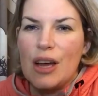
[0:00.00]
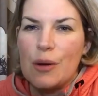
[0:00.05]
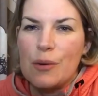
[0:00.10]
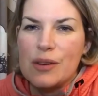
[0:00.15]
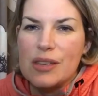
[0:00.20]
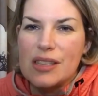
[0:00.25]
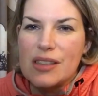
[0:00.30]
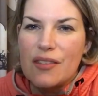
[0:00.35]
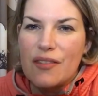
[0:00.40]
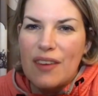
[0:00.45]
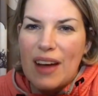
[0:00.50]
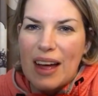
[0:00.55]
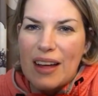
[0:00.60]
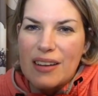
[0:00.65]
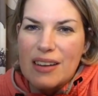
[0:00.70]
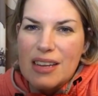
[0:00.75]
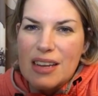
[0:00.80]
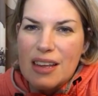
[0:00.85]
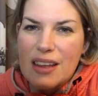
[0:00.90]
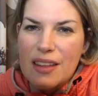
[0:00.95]
was the
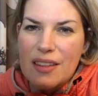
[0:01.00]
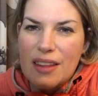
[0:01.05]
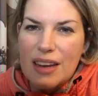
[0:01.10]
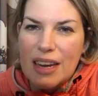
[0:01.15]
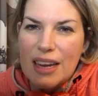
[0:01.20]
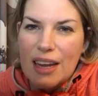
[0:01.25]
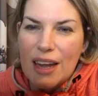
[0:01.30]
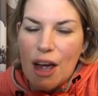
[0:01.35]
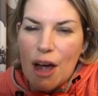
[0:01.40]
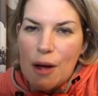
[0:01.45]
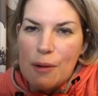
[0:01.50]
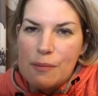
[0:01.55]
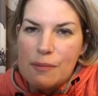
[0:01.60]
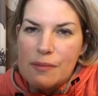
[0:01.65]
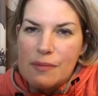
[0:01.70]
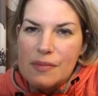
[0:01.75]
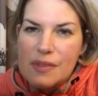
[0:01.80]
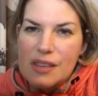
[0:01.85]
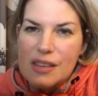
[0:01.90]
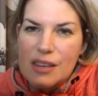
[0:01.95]
fact that it
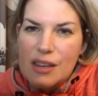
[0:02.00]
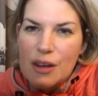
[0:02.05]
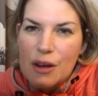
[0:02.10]
comes